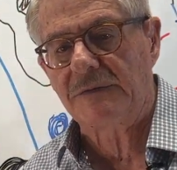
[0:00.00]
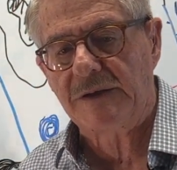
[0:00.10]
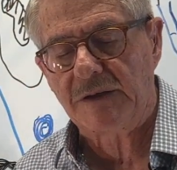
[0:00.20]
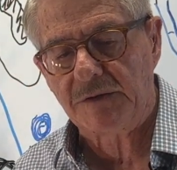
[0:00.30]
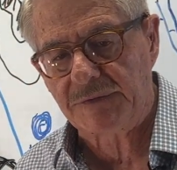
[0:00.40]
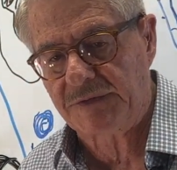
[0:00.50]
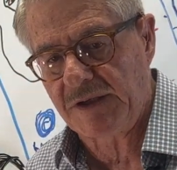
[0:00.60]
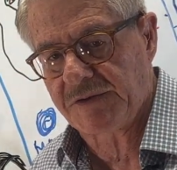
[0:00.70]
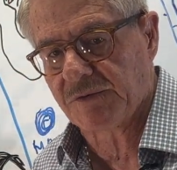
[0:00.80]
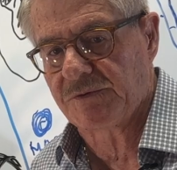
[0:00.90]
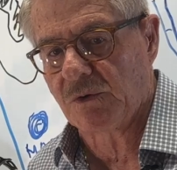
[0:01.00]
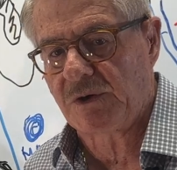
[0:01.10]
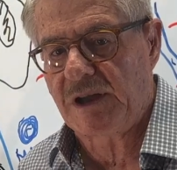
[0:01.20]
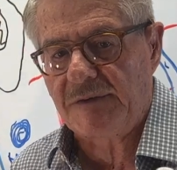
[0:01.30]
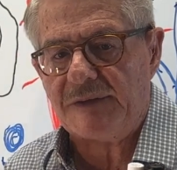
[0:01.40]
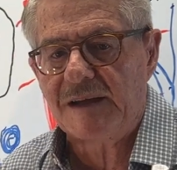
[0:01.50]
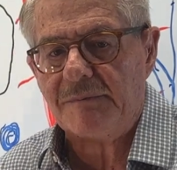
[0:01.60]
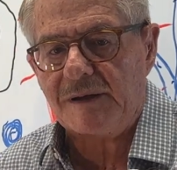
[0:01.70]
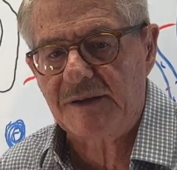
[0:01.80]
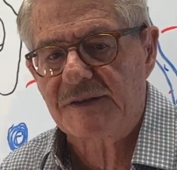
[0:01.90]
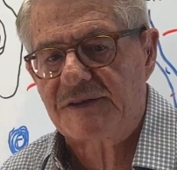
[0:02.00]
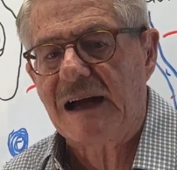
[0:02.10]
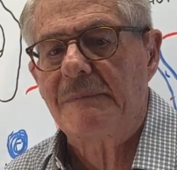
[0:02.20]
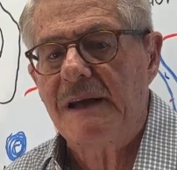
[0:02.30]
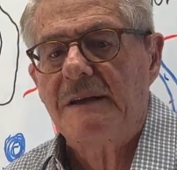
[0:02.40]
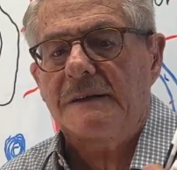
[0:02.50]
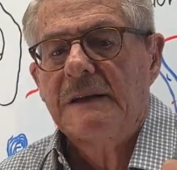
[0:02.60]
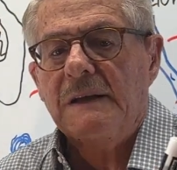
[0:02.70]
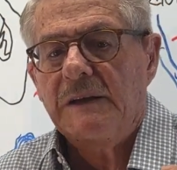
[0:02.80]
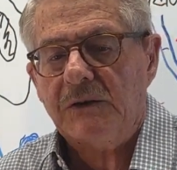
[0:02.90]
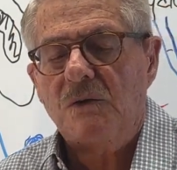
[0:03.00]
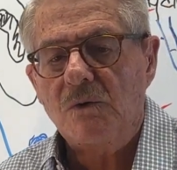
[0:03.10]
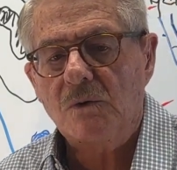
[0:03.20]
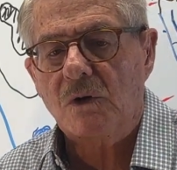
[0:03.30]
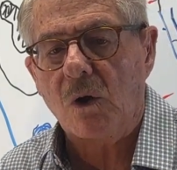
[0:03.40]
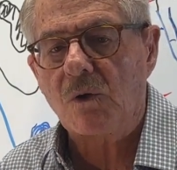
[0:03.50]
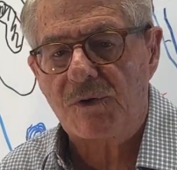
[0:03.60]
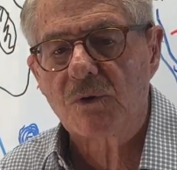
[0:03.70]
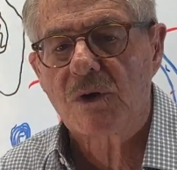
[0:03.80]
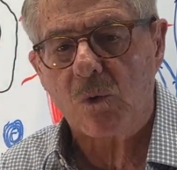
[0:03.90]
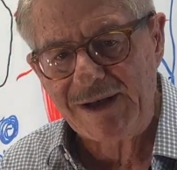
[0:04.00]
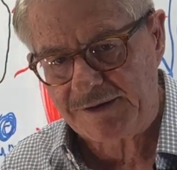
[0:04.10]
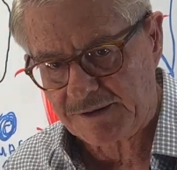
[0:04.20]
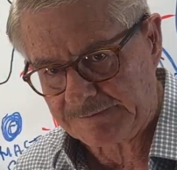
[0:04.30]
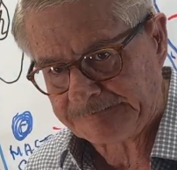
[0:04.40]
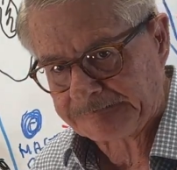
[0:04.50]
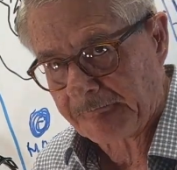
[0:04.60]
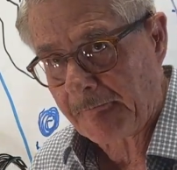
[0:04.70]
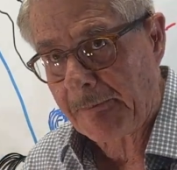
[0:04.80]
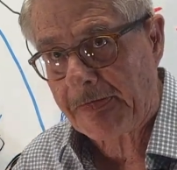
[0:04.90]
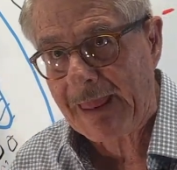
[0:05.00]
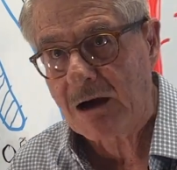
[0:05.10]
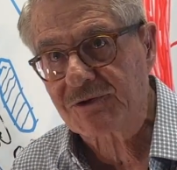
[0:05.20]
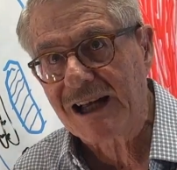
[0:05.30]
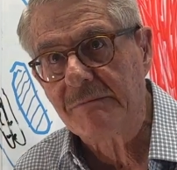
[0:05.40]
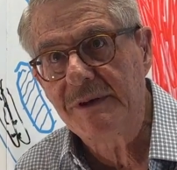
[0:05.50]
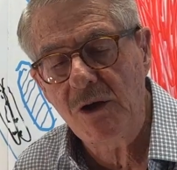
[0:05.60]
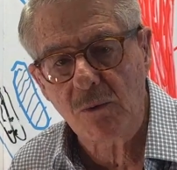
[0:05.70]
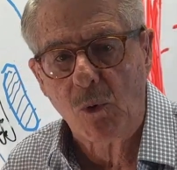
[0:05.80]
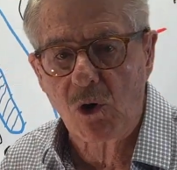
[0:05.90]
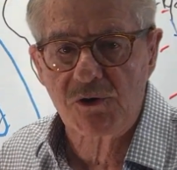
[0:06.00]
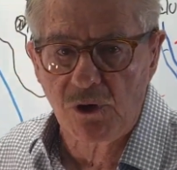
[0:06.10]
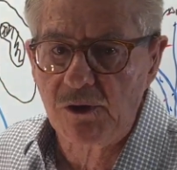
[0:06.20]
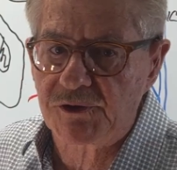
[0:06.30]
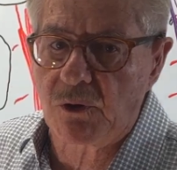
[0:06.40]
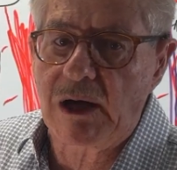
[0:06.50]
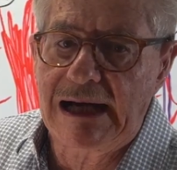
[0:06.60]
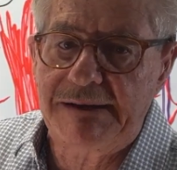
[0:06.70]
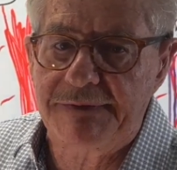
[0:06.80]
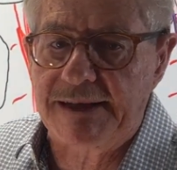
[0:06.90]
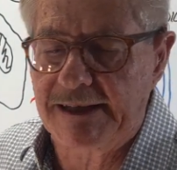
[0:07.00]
of tissue to give them some heat to go through the winter. Now, some newborns also have